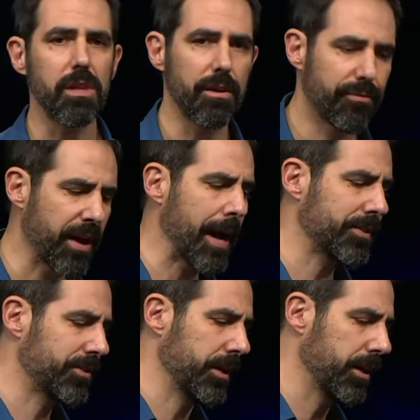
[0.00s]

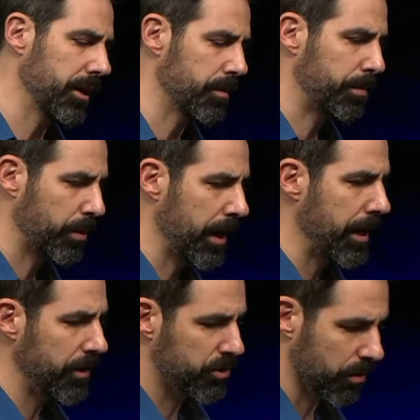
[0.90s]
fasting and
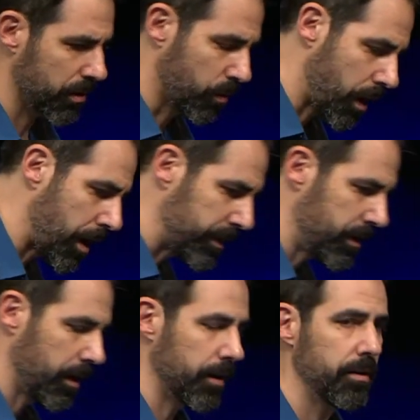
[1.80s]
praying during
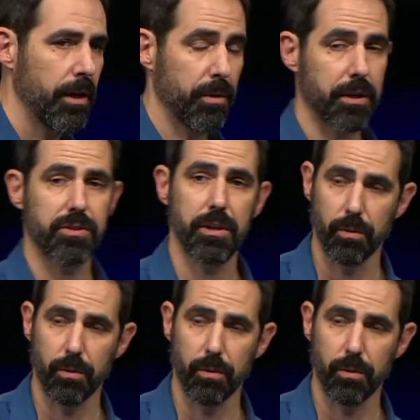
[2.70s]
Ramadan, because in